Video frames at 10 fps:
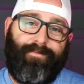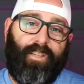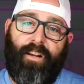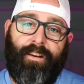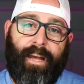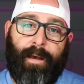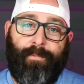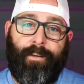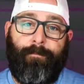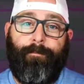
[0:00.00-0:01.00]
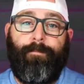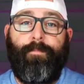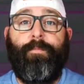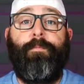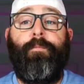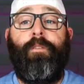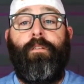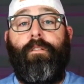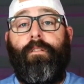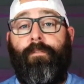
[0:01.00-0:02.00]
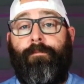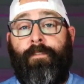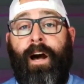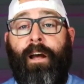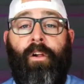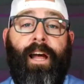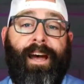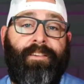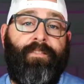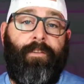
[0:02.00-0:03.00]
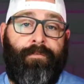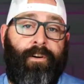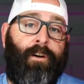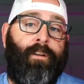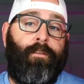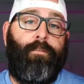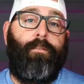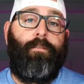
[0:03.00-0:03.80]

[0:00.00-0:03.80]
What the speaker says: Doesn't happen. The file has to fund,